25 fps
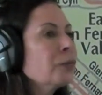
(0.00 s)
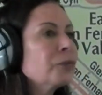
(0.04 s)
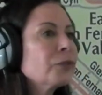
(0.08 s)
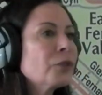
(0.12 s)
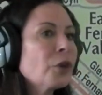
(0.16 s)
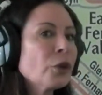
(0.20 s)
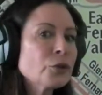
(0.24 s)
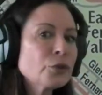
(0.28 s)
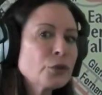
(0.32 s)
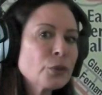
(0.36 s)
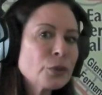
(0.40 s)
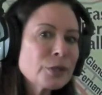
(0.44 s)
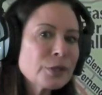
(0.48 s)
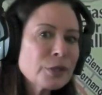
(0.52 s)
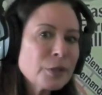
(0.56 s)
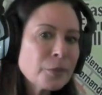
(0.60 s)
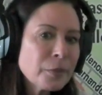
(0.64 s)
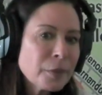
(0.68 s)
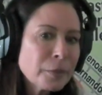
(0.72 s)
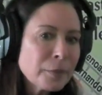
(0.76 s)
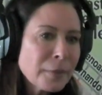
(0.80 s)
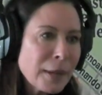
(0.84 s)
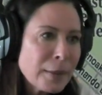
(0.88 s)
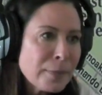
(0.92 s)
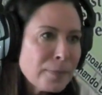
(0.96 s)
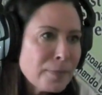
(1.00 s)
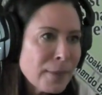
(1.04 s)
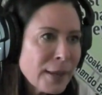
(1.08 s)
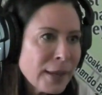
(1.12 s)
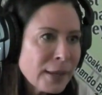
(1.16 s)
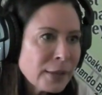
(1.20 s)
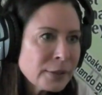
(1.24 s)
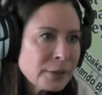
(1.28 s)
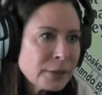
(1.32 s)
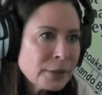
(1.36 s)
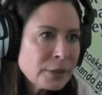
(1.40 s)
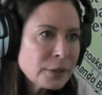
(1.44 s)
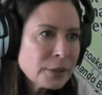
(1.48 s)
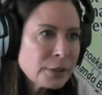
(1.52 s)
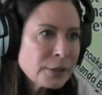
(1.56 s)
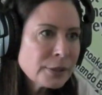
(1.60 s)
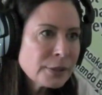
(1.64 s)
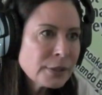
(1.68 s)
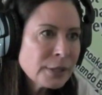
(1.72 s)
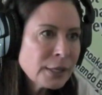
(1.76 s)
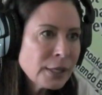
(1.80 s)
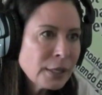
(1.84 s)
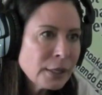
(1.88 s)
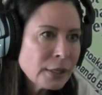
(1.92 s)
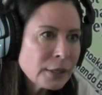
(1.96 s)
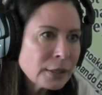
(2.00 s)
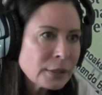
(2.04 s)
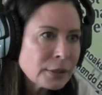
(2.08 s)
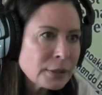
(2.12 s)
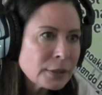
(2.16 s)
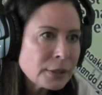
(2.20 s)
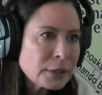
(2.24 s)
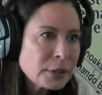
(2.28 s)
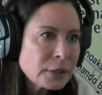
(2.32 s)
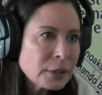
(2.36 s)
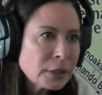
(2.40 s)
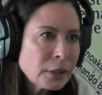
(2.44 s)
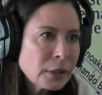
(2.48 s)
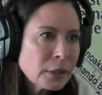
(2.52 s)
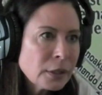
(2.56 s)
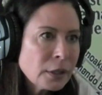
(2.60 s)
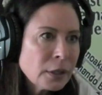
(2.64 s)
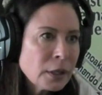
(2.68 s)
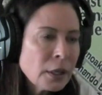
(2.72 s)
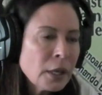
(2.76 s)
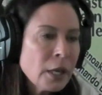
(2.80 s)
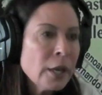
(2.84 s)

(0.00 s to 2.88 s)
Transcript: Those were some of my best scenes. Good.